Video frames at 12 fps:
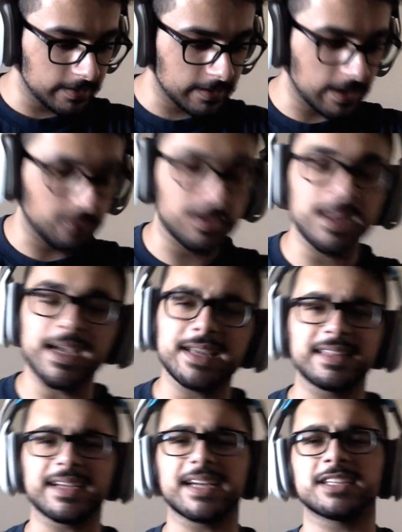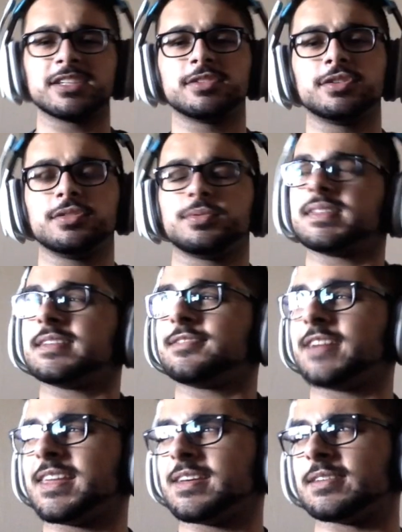Yeah, what do you guys think I should do with these
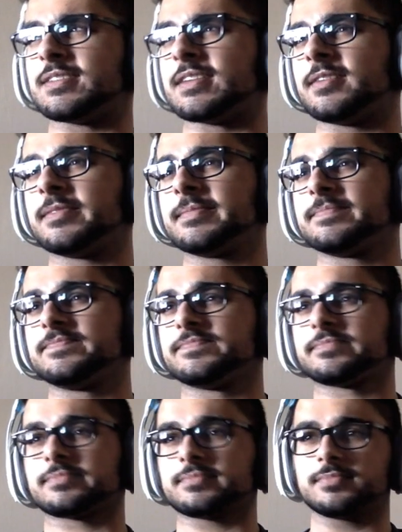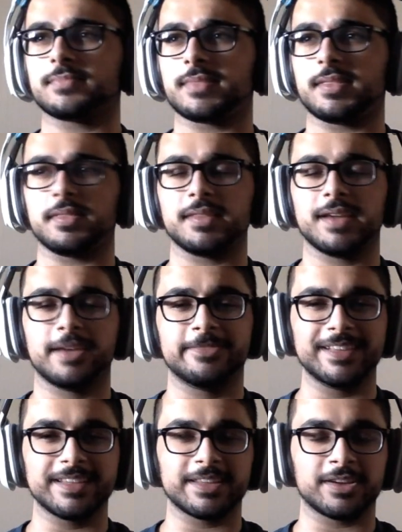videos? You know, I
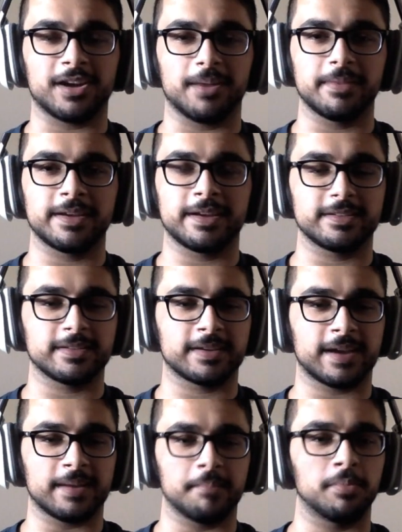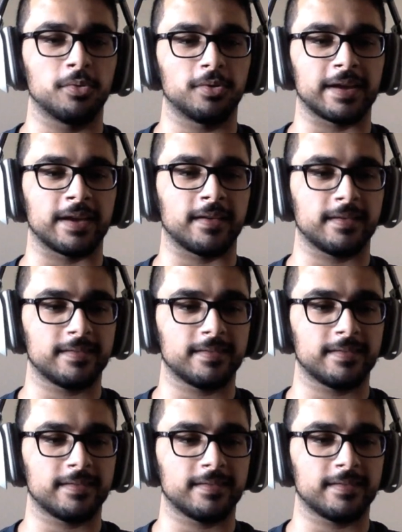feel like the commentaries are kind of boring.